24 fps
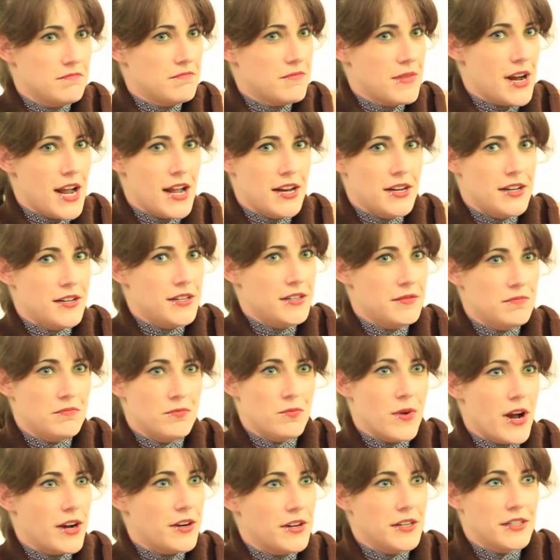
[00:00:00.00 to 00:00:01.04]
at a
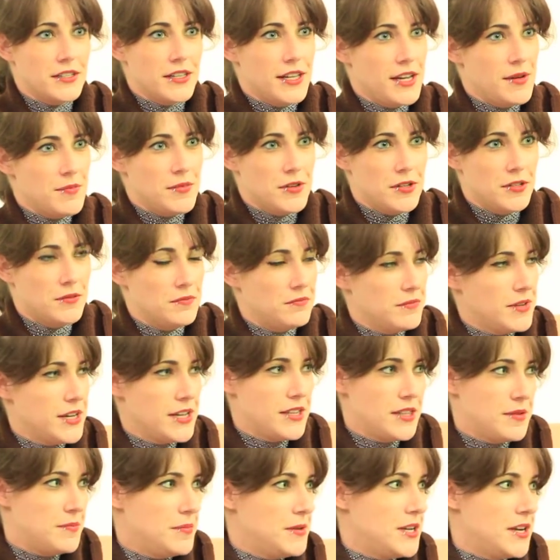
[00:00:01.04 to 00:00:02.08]
record label
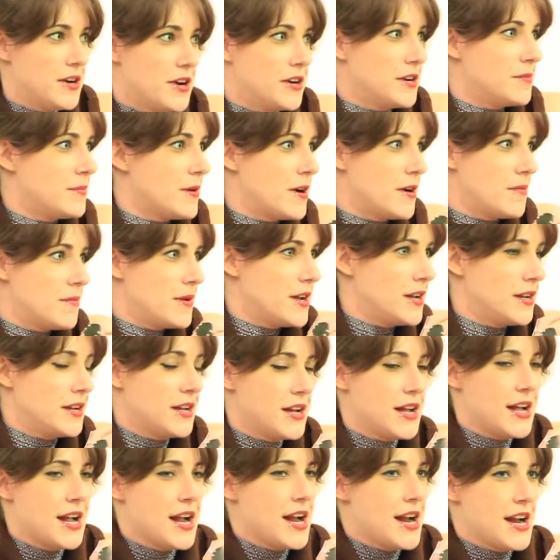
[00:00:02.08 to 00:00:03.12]
in the PR department,
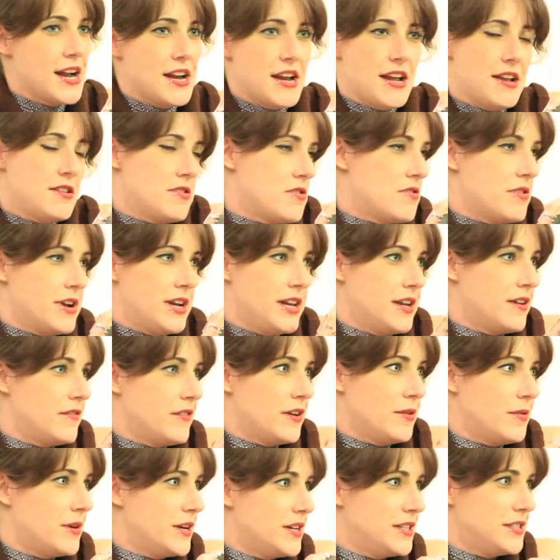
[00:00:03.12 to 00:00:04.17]
and I had no idea if
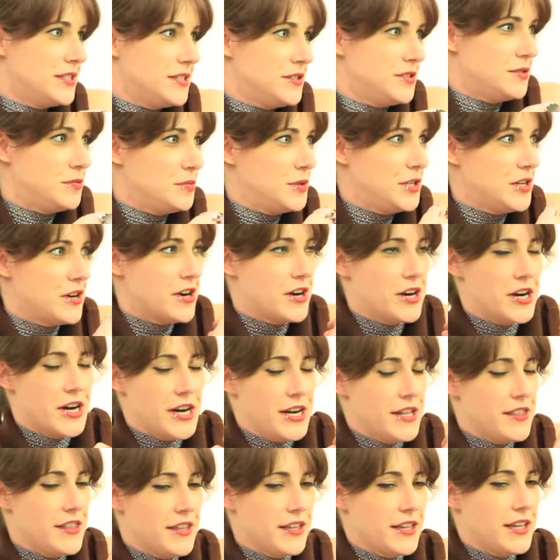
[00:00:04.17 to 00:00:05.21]
I wanted to do PR or
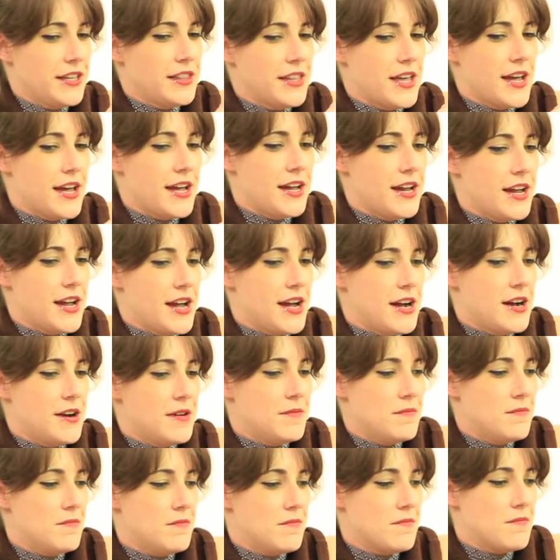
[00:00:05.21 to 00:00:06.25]
anything like that.
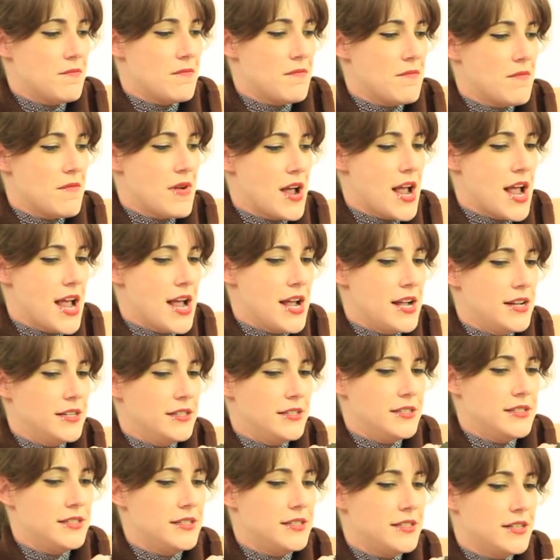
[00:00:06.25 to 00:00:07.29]

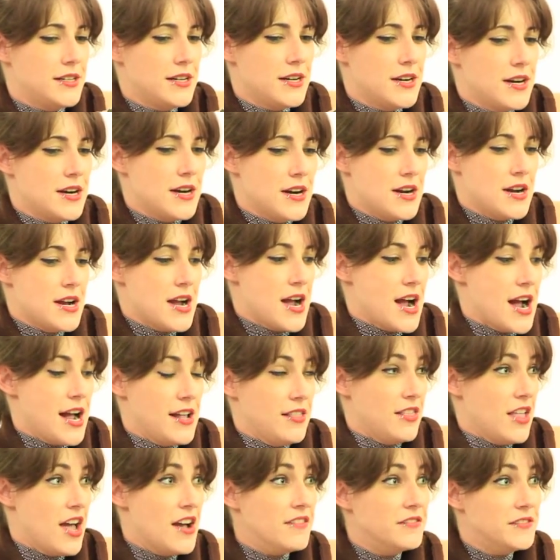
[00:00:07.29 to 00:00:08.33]
And
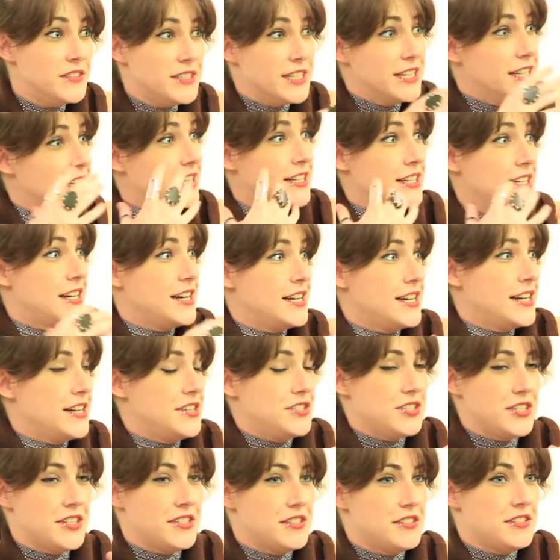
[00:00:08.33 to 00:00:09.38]
I loved it, and I
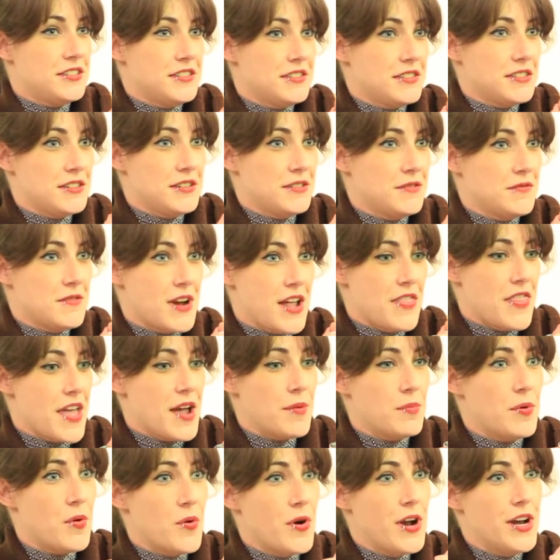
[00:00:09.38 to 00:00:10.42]
just, at
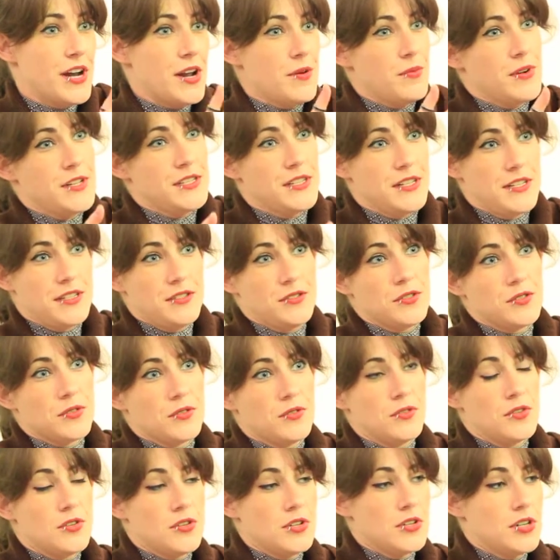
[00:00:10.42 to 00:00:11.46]
that point, I wasn't in
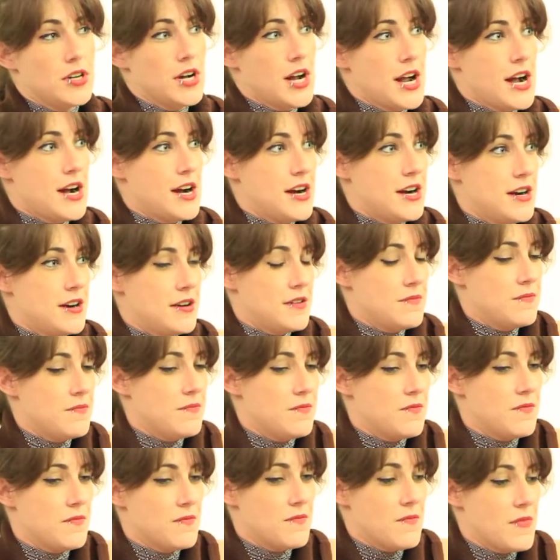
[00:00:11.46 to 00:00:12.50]
school.
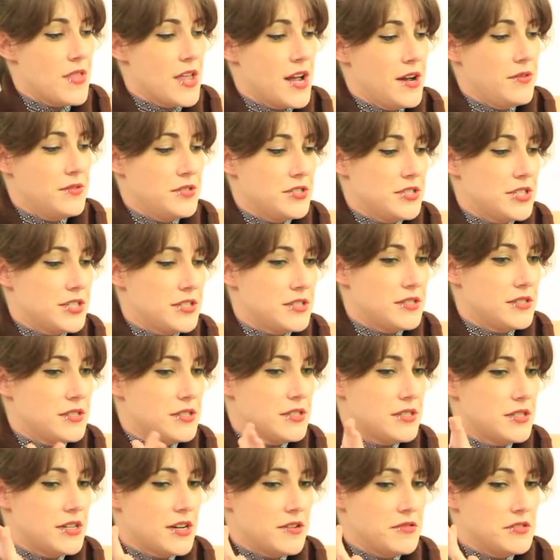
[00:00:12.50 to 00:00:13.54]

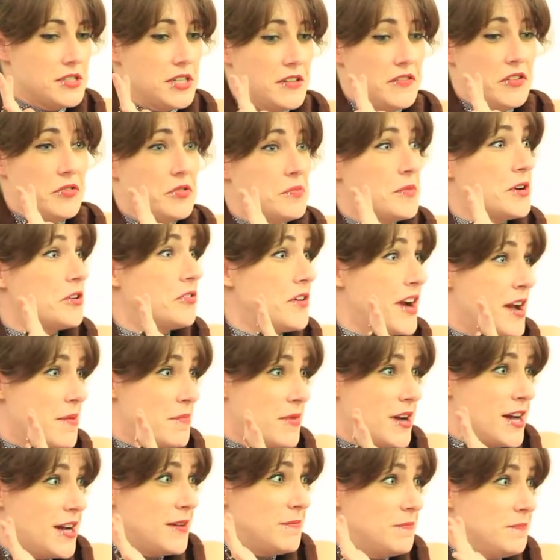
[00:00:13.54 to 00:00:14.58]
I was living with my
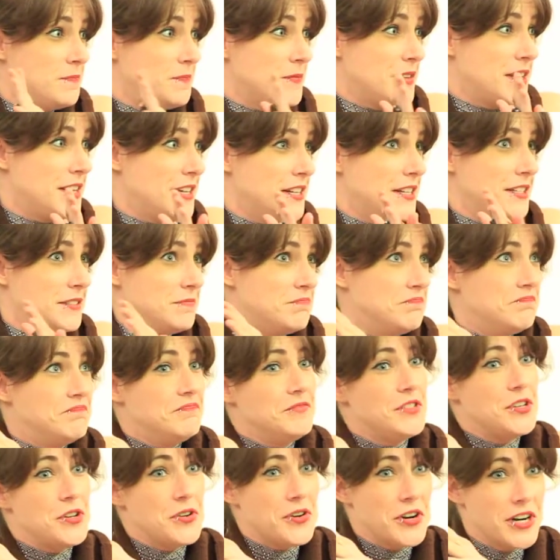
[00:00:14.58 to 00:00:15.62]
grandmom
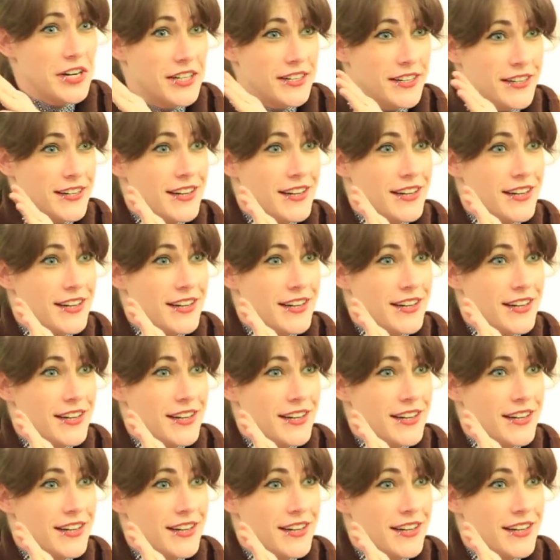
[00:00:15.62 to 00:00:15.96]
in New York,